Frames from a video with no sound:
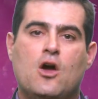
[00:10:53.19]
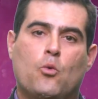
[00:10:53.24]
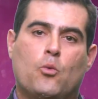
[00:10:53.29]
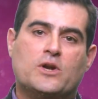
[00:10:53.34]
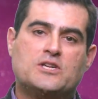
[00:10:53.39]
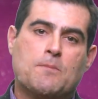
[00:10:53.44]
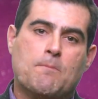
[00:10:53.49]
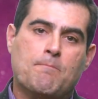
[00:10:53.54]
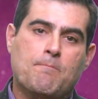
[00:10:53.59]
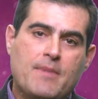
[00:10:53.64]

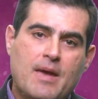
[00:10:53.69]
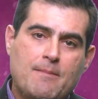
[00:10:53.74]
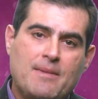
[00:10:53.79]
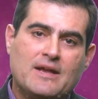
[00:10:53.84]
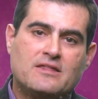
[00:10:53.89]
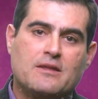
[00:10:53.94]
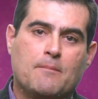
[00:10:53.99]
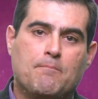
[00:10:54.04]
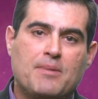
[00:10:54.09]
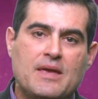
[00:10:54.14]
which
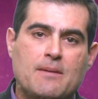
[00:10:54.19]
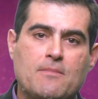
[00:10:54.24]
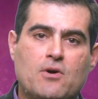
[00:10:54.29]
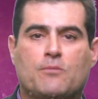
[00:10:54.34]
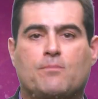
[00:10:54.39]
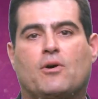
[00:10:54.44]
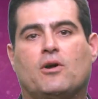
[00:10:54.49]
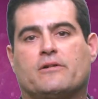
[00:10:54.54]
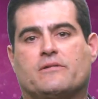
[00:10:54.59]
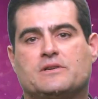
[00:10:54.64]
mimicked the B
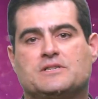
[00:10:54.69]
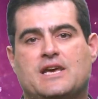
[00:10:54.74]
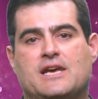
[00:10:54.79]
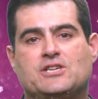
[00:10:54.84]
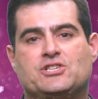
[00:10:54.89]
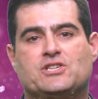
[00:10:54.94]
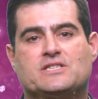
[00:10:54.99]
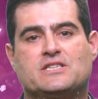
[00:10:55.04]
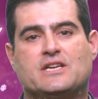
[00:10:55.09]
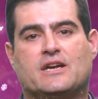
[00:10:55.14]
mode
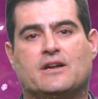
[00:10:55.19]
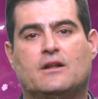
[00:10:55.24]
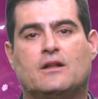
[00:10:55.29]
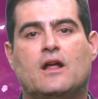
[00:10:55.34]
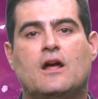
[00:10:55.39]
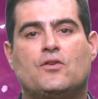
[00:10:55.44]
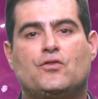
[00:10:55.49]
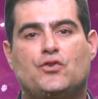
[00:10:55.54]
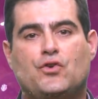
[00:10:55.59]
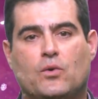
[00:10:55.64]
polarization
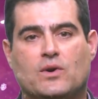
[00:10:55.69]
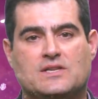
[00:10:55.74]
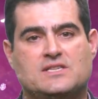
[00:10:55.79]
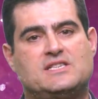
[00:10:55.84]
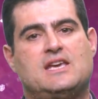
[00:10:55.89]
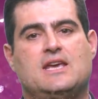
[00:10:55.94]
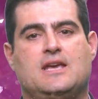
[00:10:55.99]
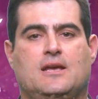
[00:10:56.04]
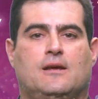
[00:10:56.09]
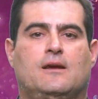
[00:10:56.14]
signal to a
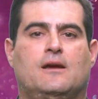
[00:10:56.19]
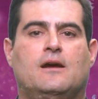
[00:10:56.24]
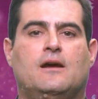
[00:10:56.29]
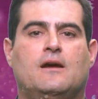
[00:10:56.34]
T.